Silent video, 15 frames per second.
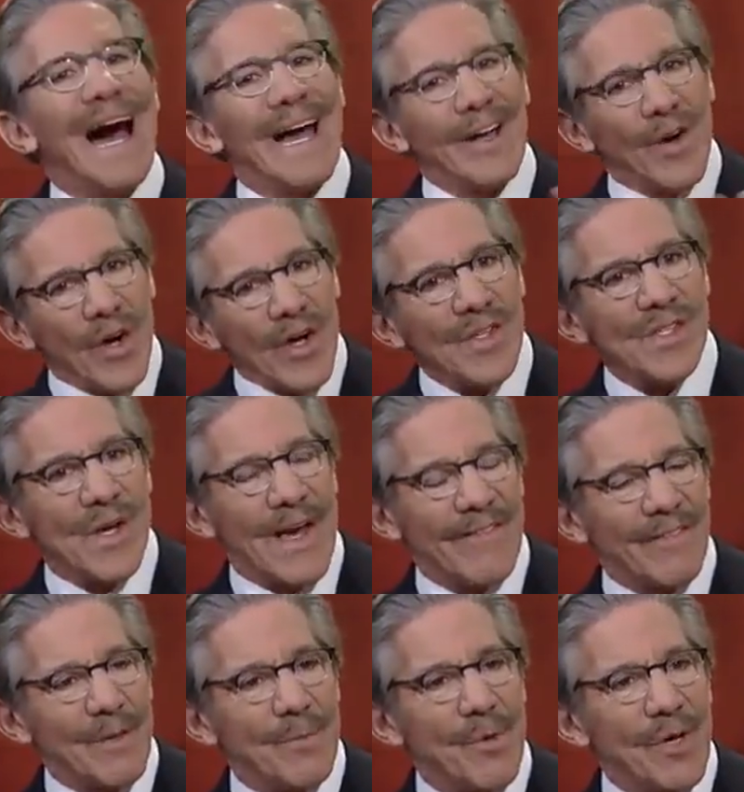I also
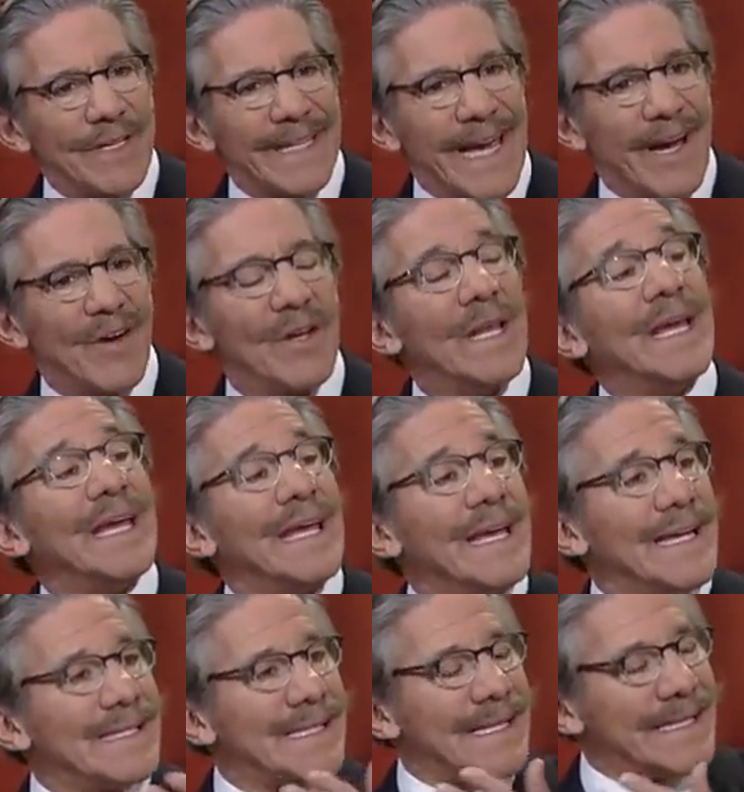have to point out
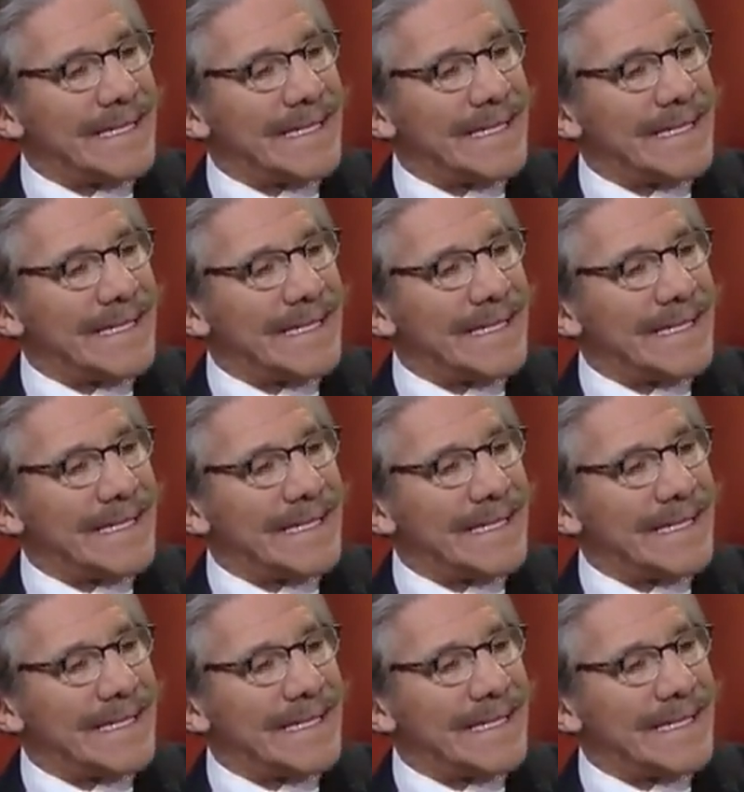is a